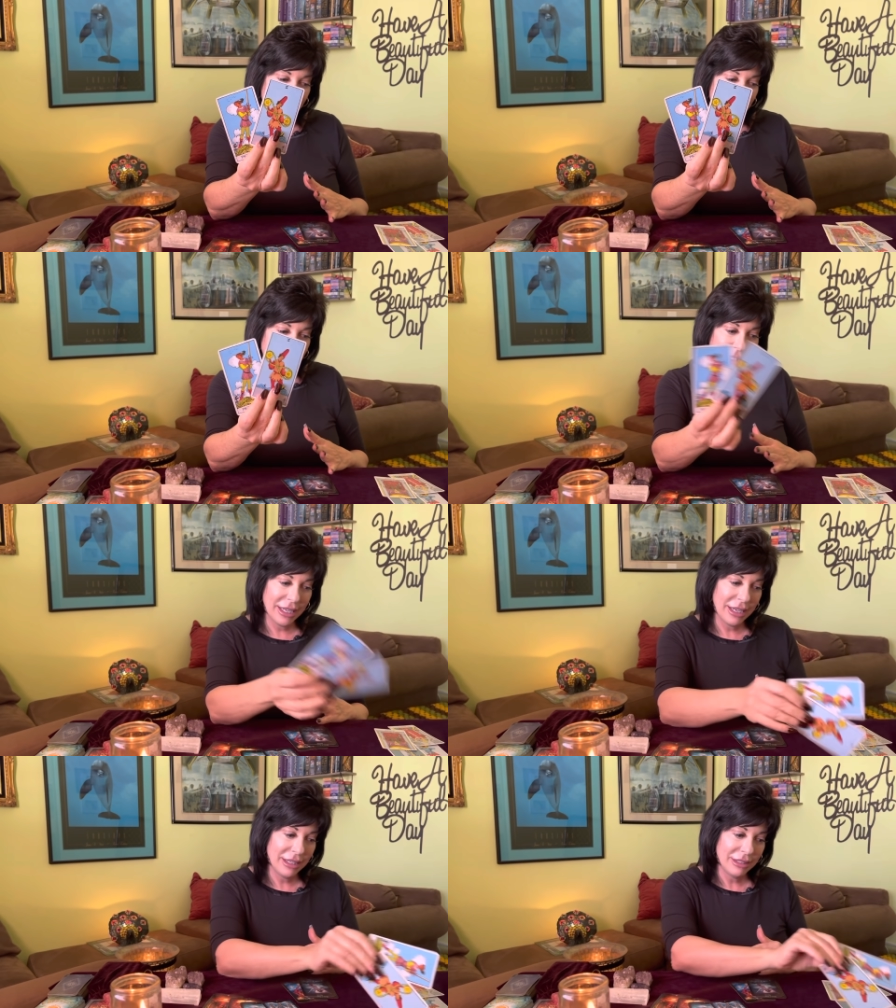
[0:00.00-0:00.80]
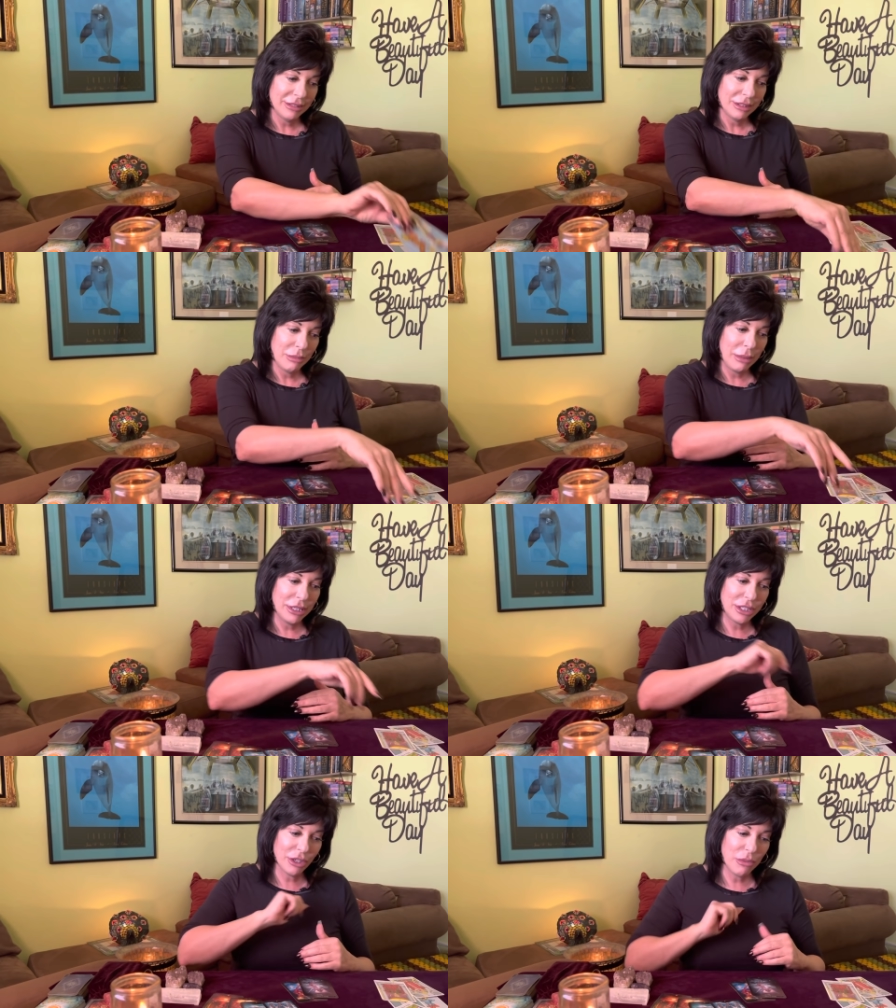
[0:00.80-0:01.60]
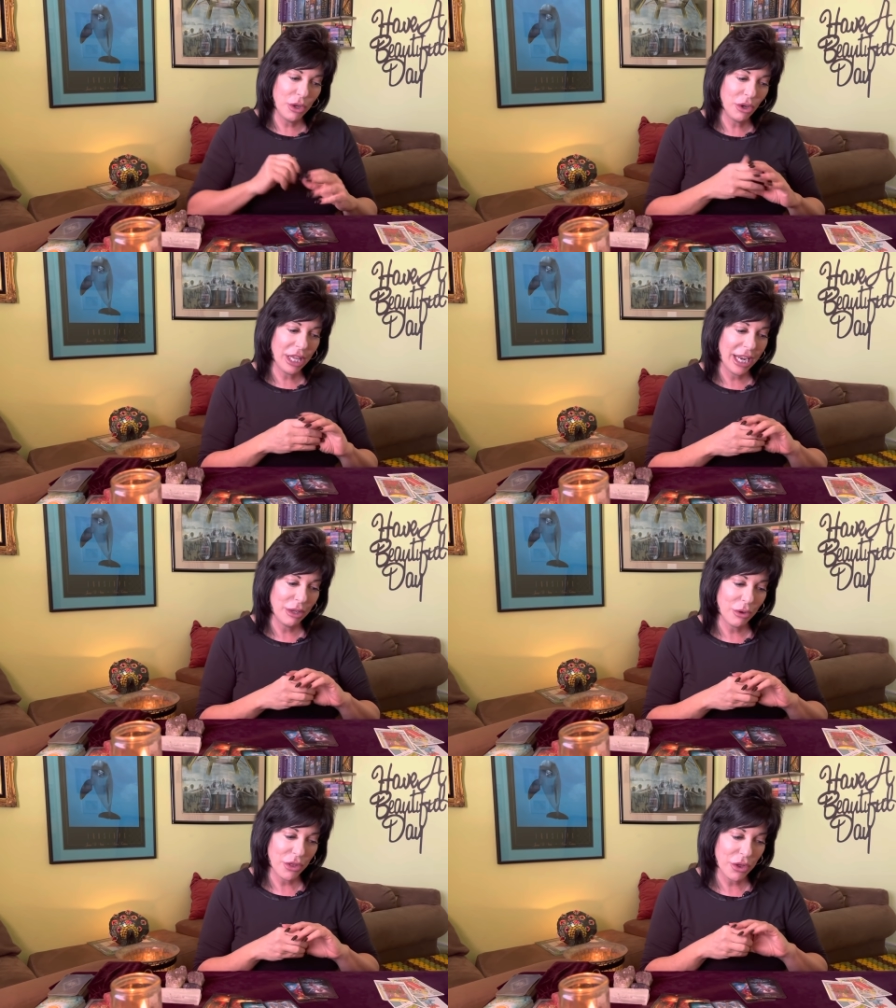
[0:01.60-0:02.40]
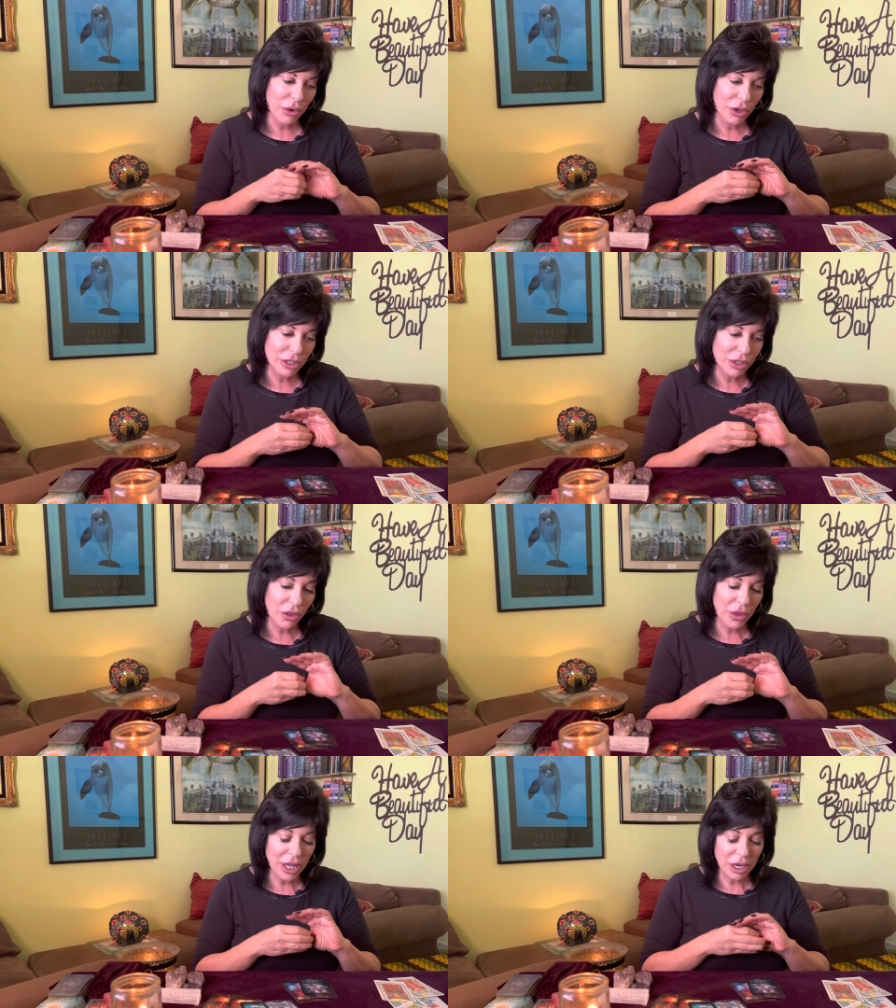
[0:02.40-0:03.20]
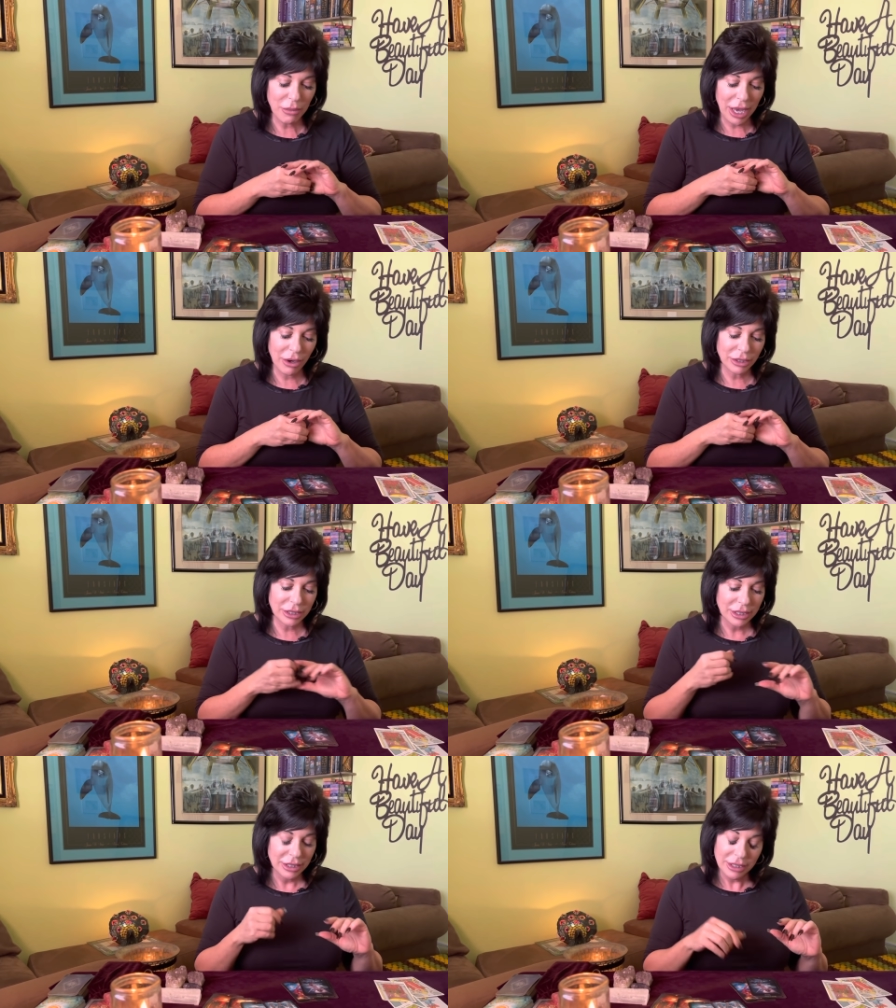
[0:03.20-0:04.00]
that uh, maybe is still communicating with you or you're still thinking about.